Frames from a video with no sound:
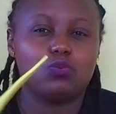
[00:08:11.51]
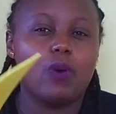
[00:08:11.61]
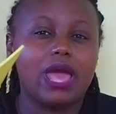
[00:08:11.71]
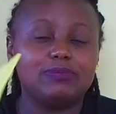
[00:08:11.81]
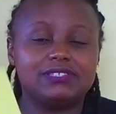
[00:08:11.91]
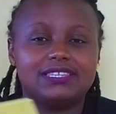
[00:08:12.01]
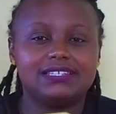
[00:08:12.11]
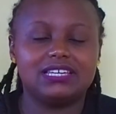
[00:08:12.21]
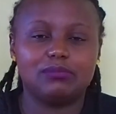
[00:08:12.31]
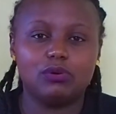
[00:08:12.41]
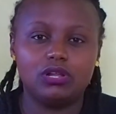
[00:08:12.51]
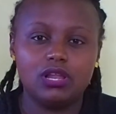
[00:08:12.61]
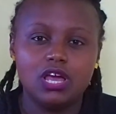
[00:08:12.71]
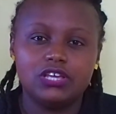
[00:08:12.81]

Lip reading: wipes the table,